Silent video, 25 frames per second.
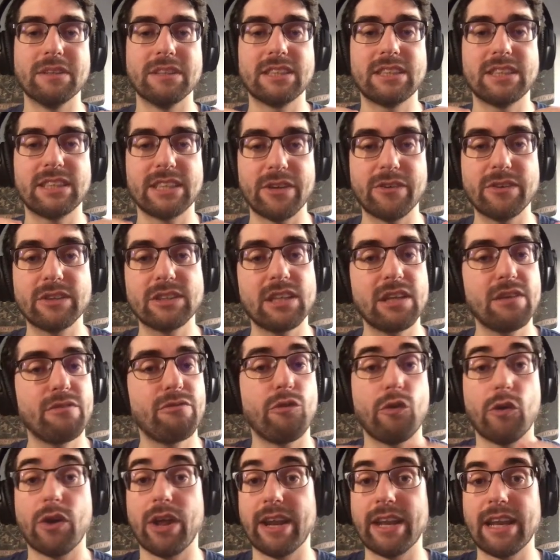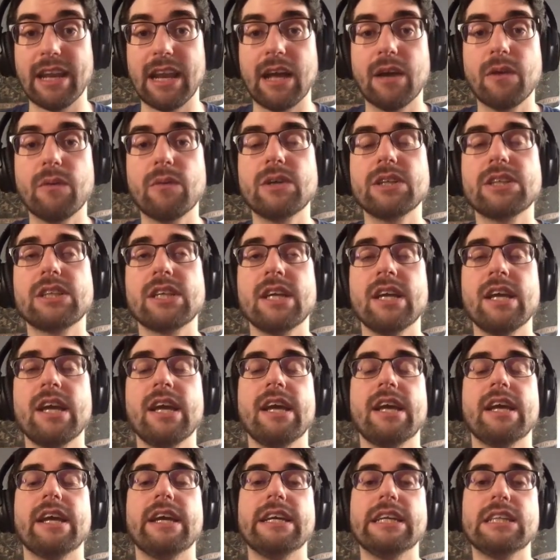seriously for any language,
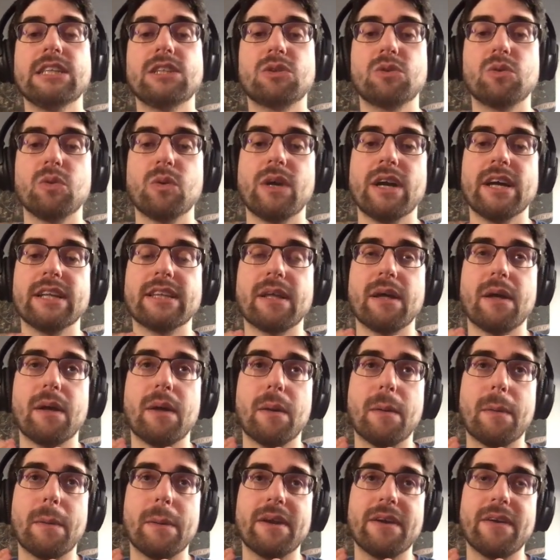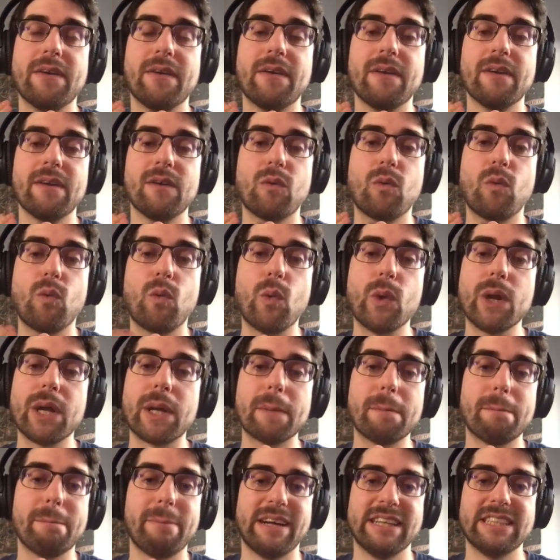it's to get quick
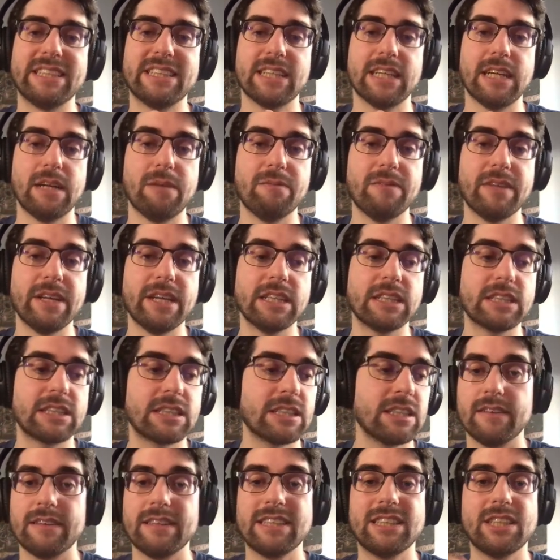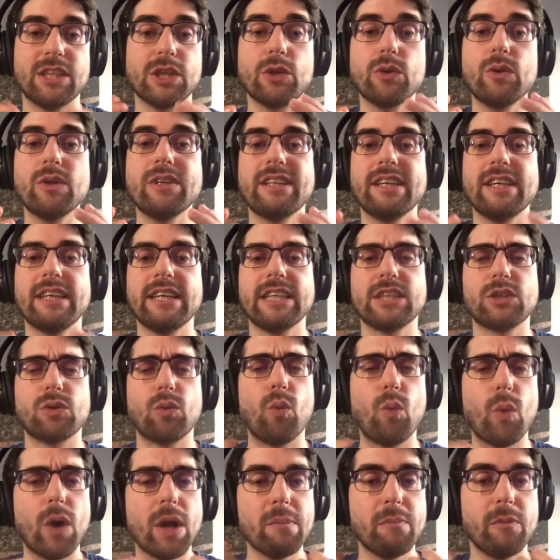patch updates. The security is
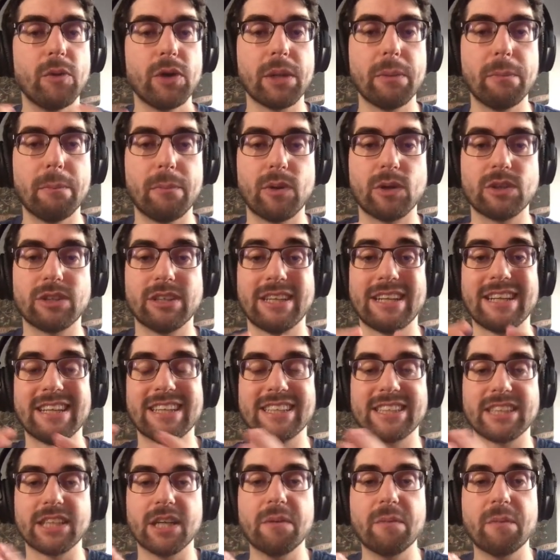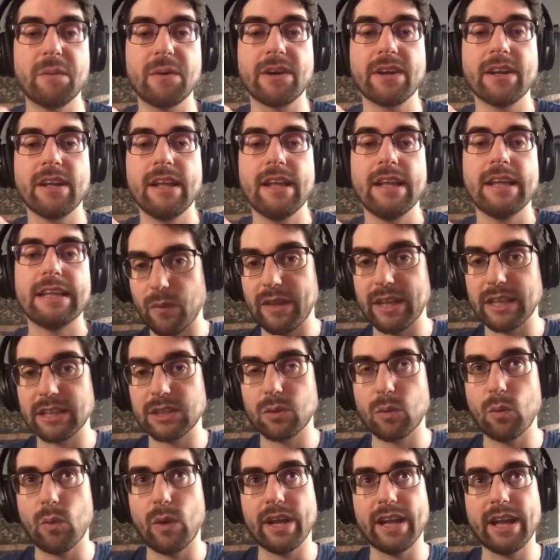way more important in a server.
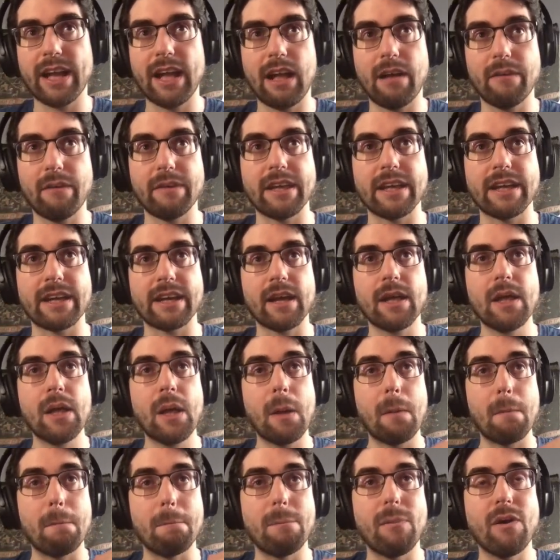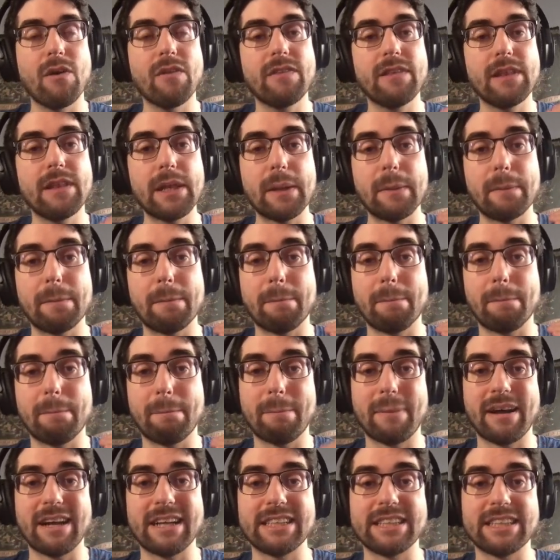That's why having monthly
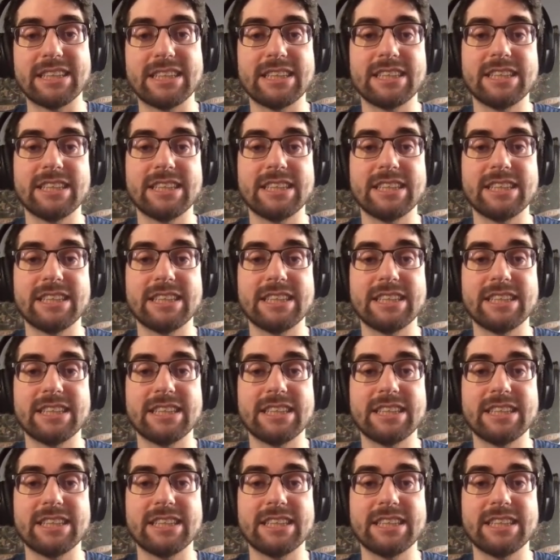patch